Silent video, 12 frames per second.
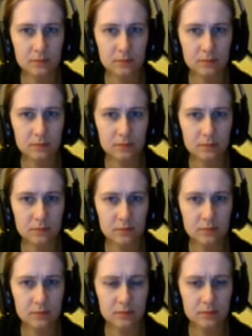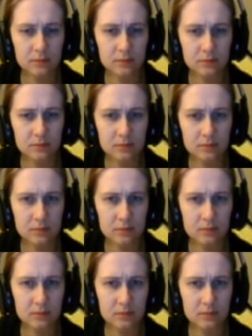
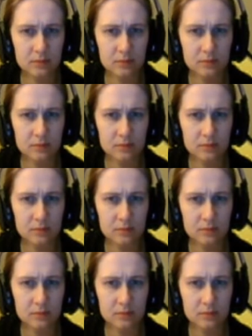(not speaking)